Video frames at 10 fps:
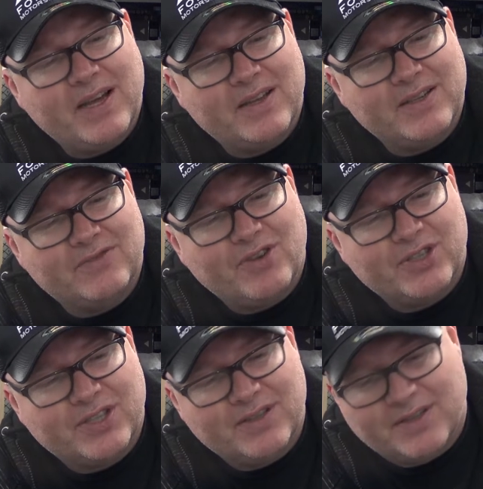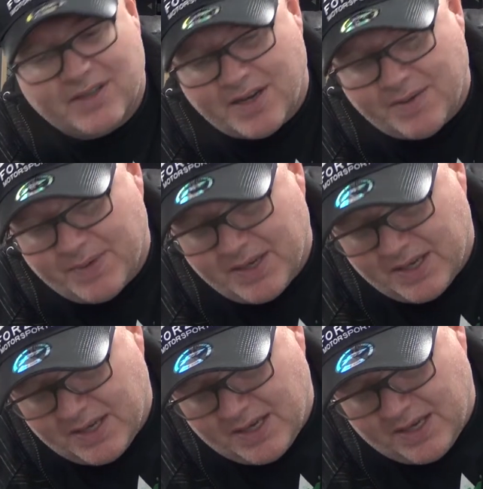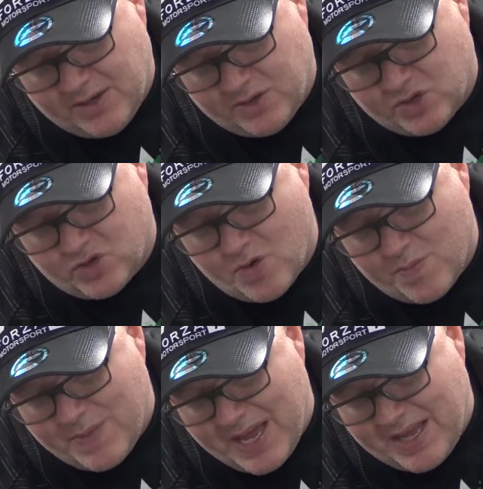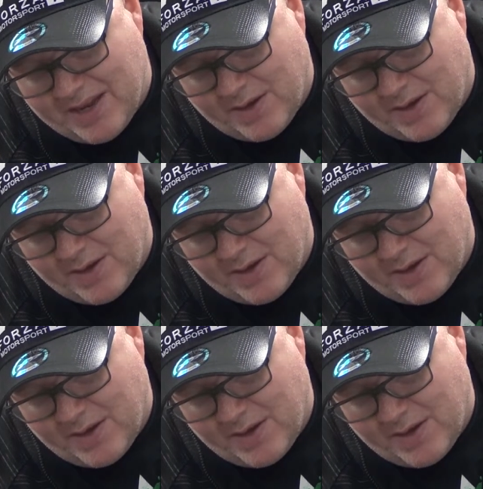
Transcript: like this Russian type strongman that